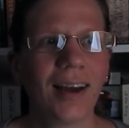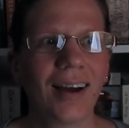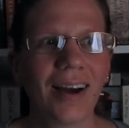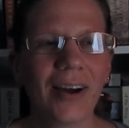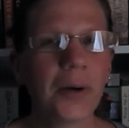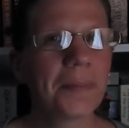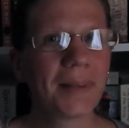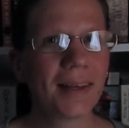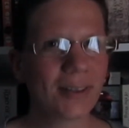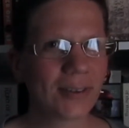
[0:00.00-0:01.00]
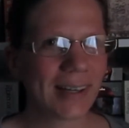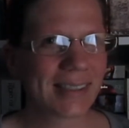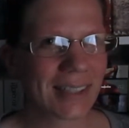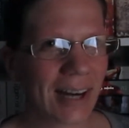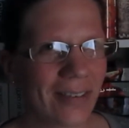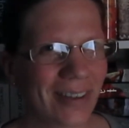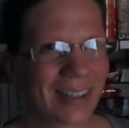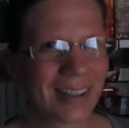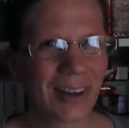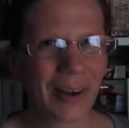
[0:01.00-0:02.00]
I hope that you guys are
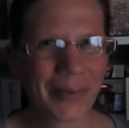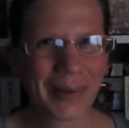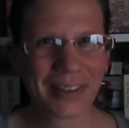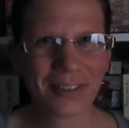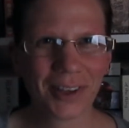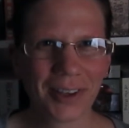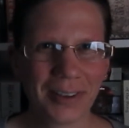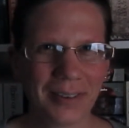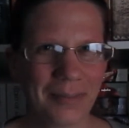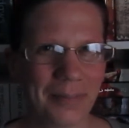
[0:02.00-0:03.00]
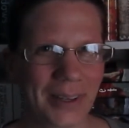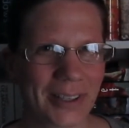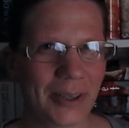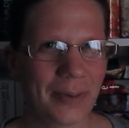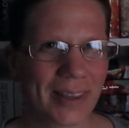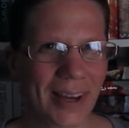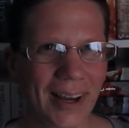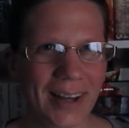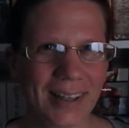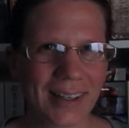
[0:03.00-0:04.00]
having a wonderful
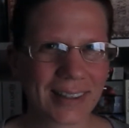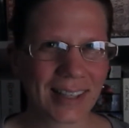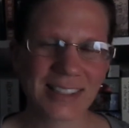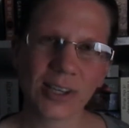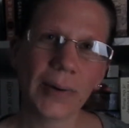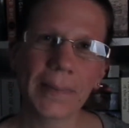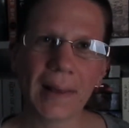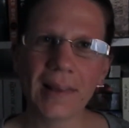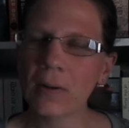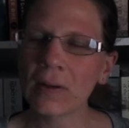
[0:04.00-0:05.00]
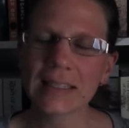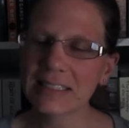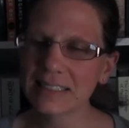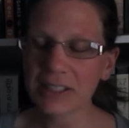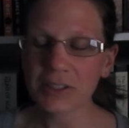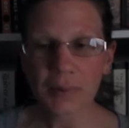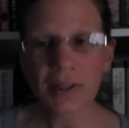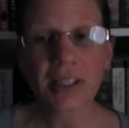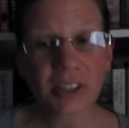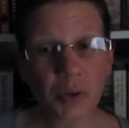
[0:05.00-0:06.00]
booktubeathon that's going well, or at least that you are
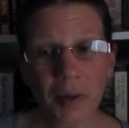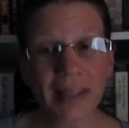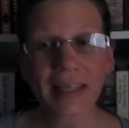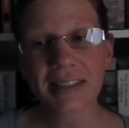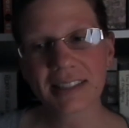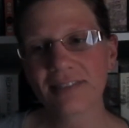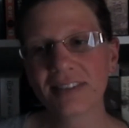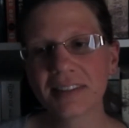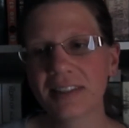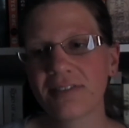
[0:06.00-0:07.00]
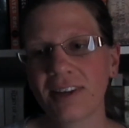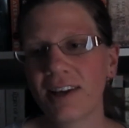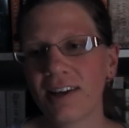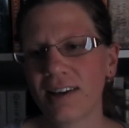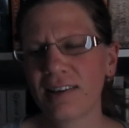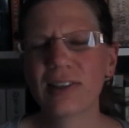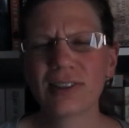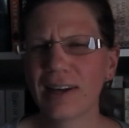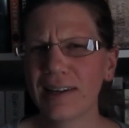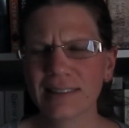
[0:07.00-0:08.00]
enjoying it, even if you're
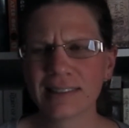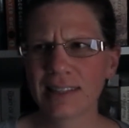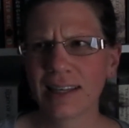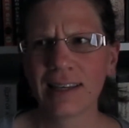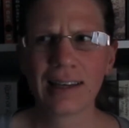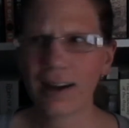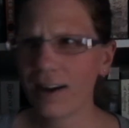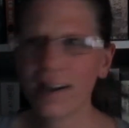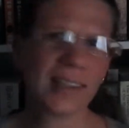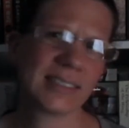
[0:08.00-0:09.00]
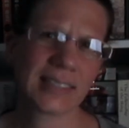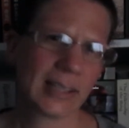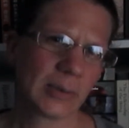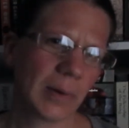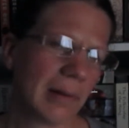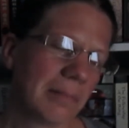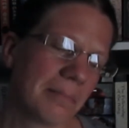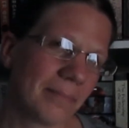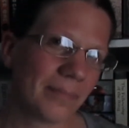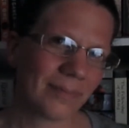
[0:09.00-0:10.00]
not on schedule.
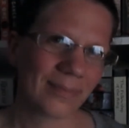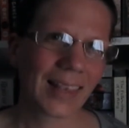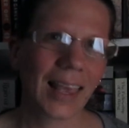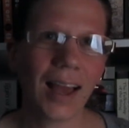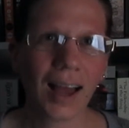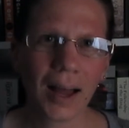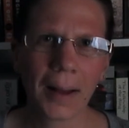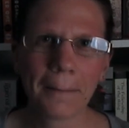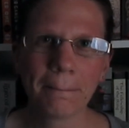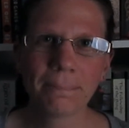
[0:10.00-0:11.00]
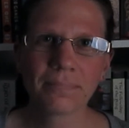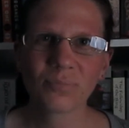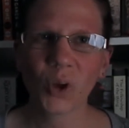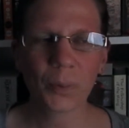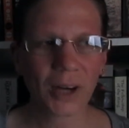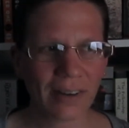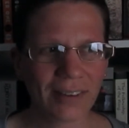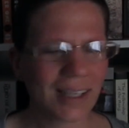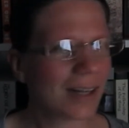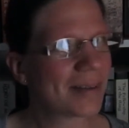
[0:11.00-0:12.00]
Um, hope you're
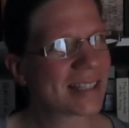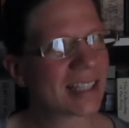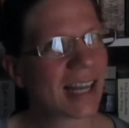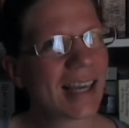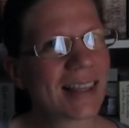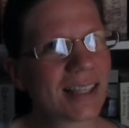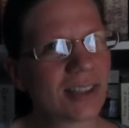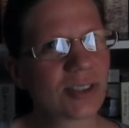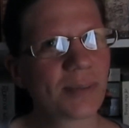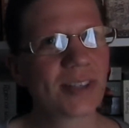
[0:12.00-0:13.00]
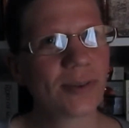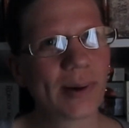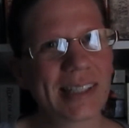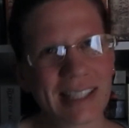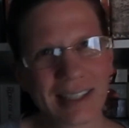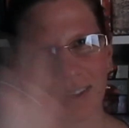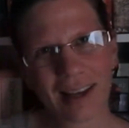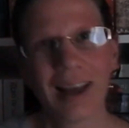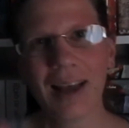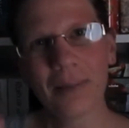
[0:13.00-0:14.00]
having an amazing day. Thank you so much for watching.
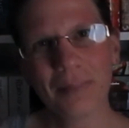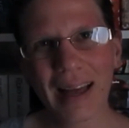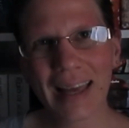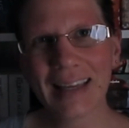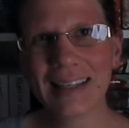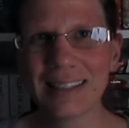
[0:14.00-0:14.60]
Bye!